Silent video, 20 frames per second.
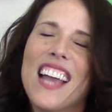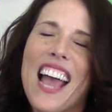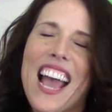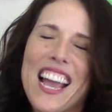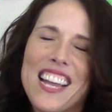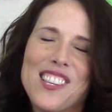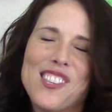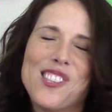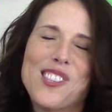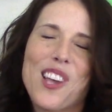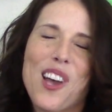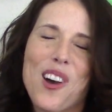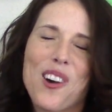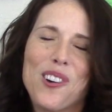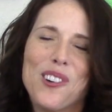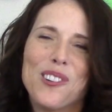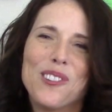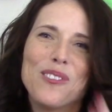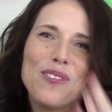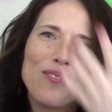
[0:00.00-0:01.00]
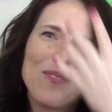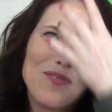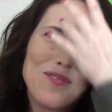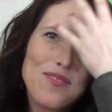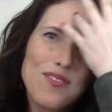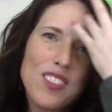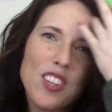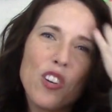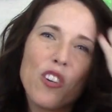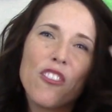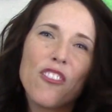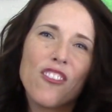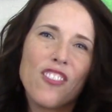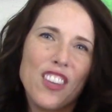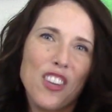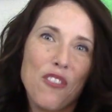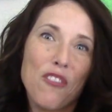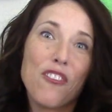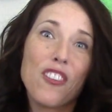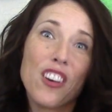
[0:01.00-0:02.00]
And so
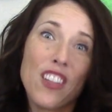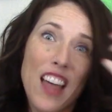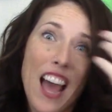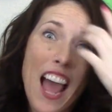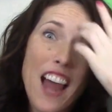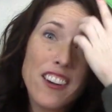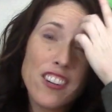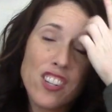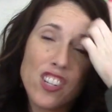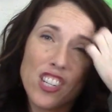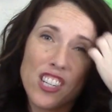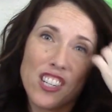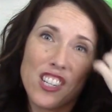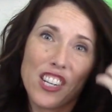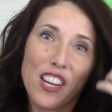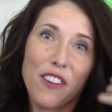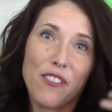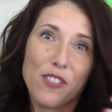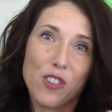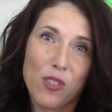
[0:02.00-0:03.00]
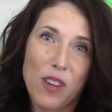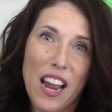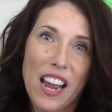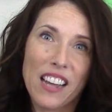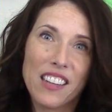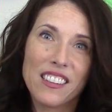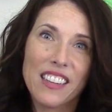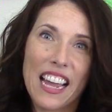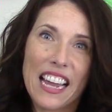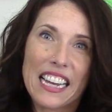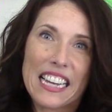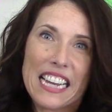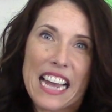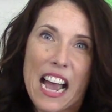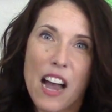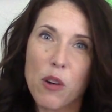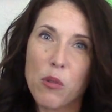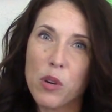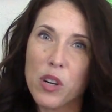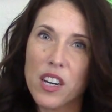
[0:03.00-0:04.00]
you feel the energy shift, right? Like
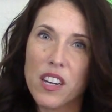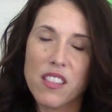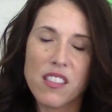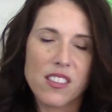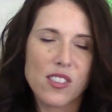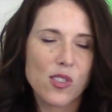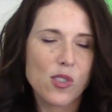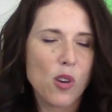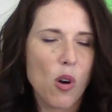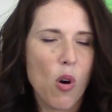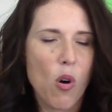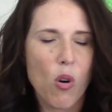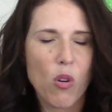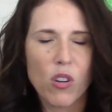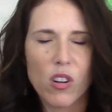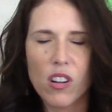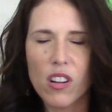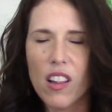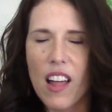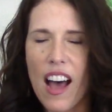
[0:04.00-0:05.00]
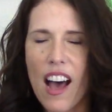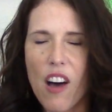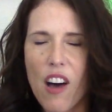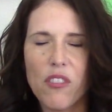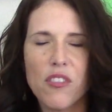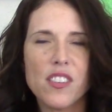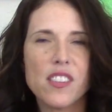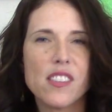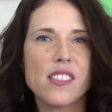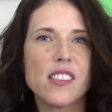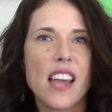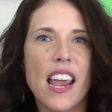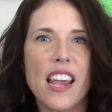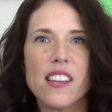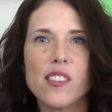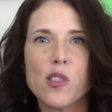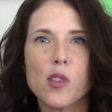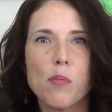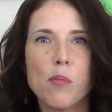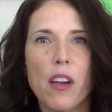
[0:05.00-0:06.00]
now we're in this total alpha
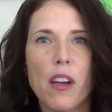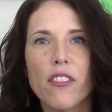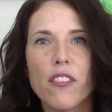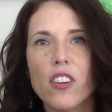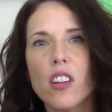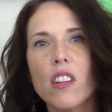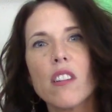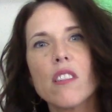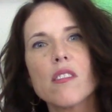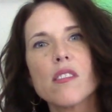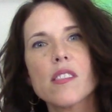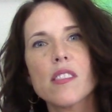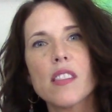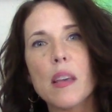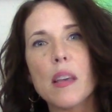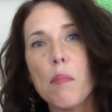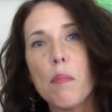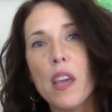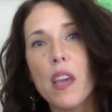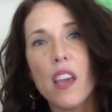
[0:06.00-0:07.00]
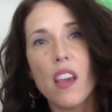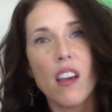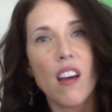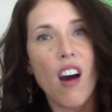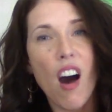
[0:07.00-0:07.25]
state, so you might feel a little sleepy.